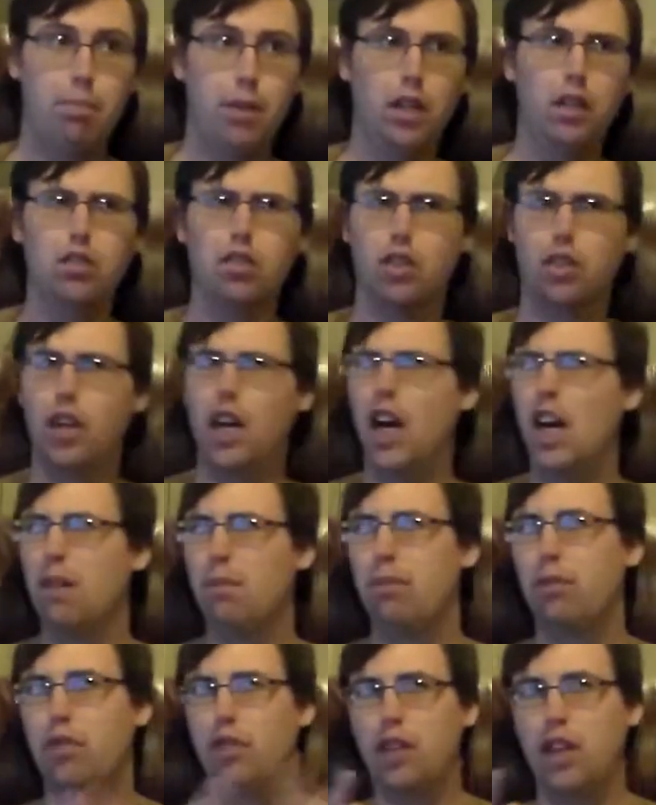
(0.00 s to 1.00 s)
built her
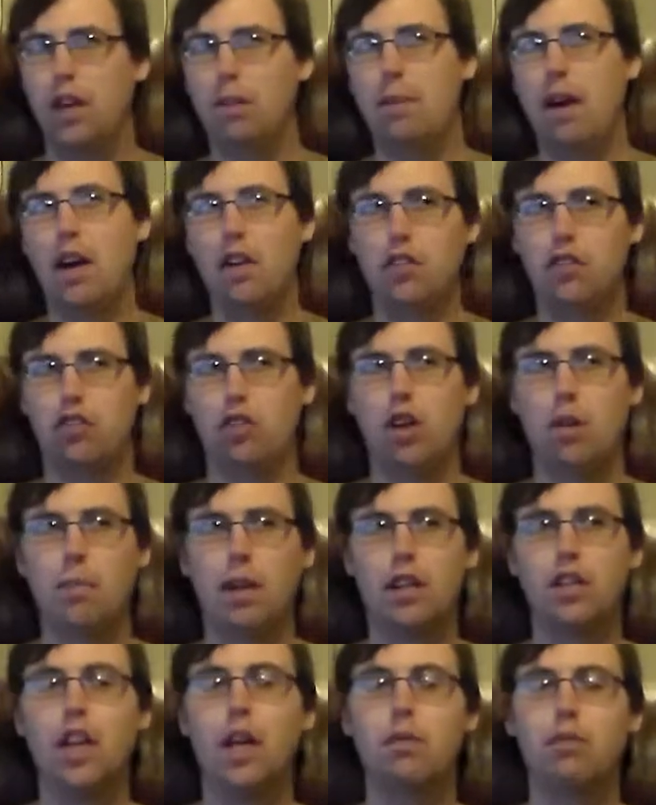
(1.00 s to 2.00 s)
up for the short
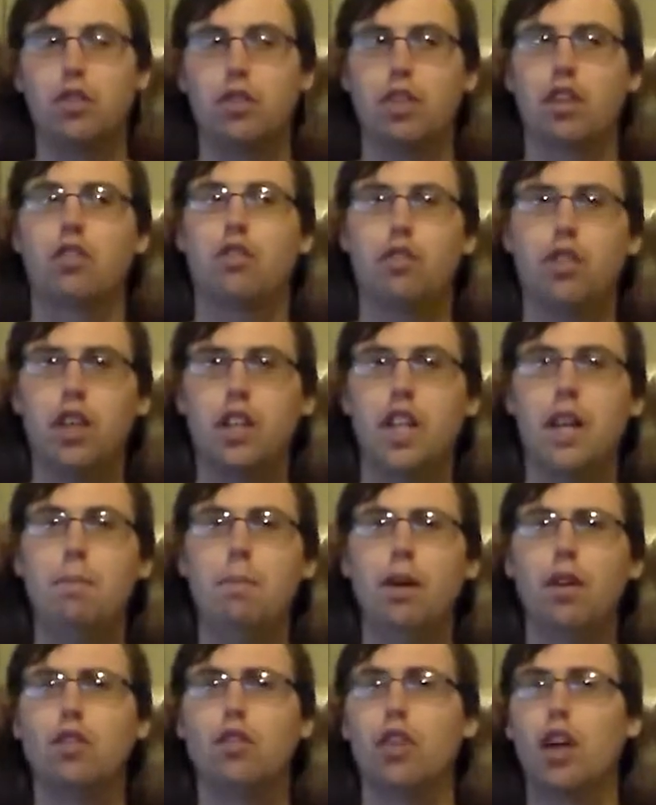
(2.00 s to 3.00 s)
amount of time she's on screen. They
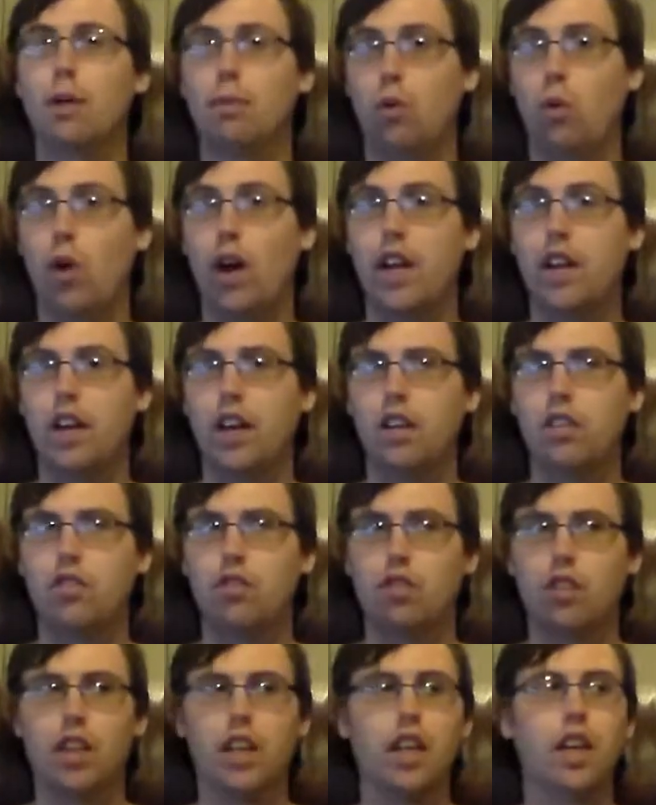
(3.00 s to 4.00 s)
built her up quite
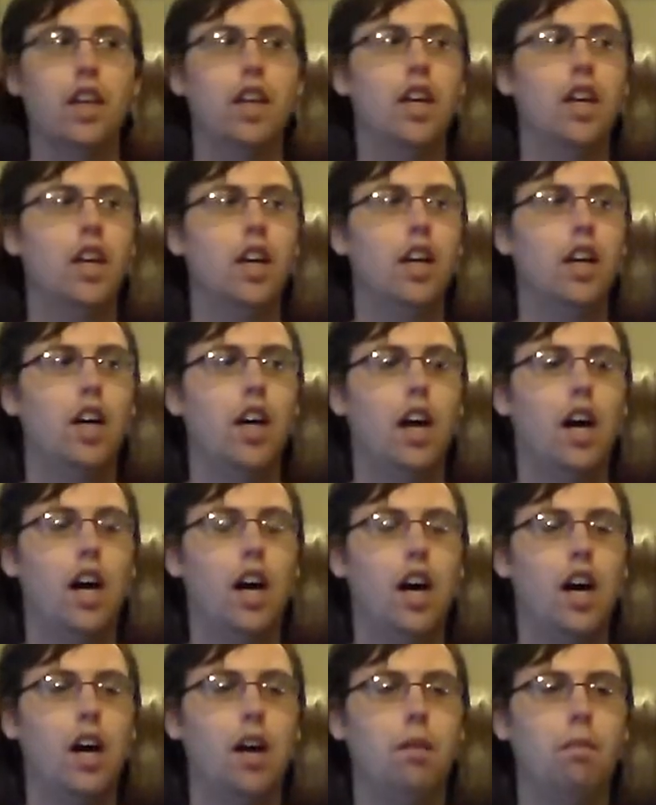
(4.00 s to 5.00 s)
nicely.
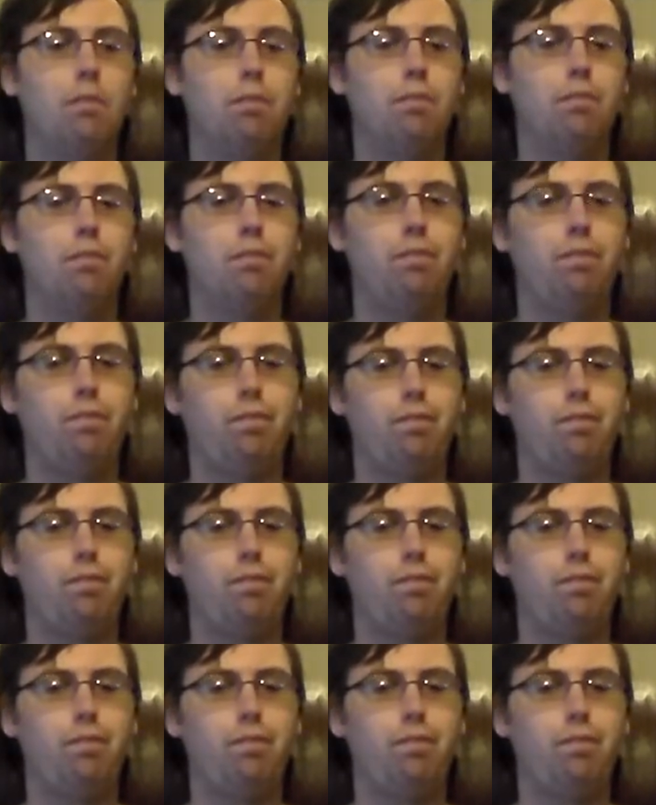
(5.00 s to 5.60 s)
Tatsumi